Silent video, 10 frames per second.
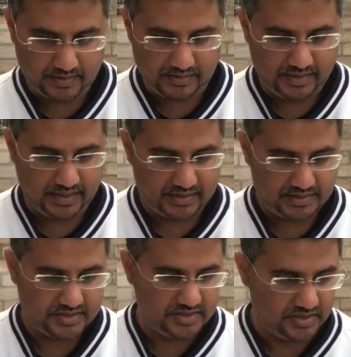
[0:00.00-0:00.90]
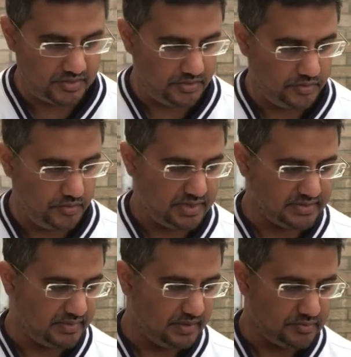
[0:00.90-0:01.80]
get to
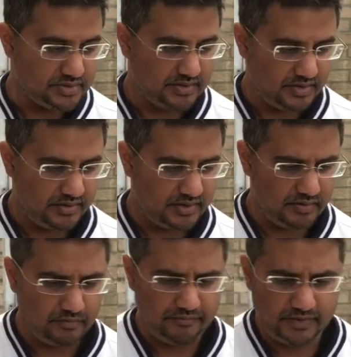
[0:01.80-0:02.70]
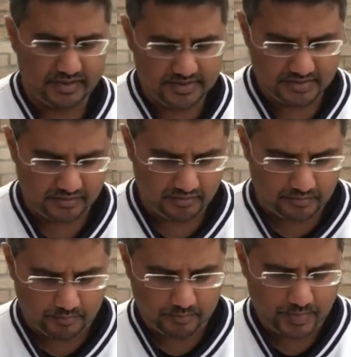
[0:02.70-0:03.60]
something that was that I referred to
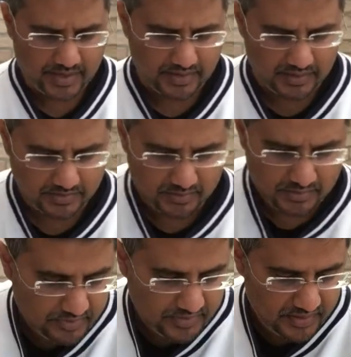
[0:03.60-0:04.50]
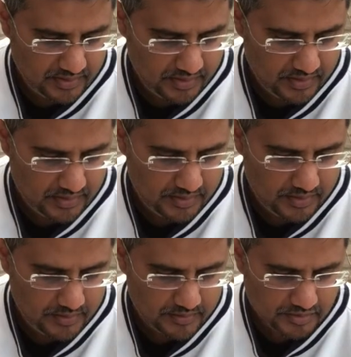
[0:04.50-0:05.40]
back in
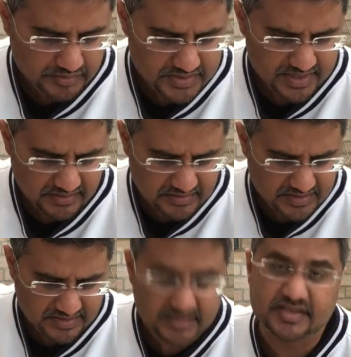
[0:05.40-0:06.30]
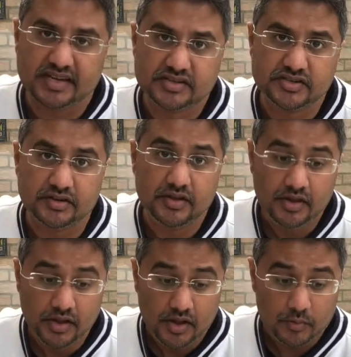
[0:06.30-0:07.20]
the contents section,
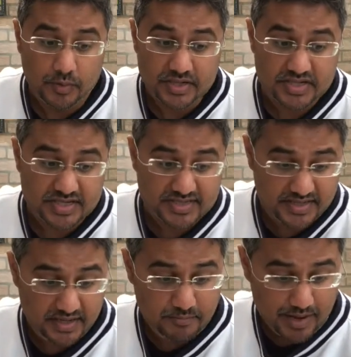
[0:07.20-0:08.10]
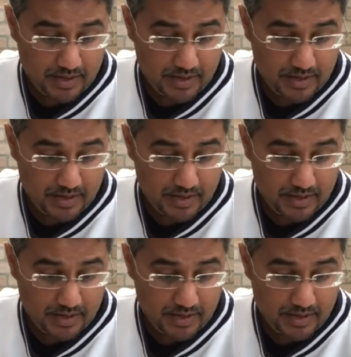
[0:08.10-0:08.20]
which is the map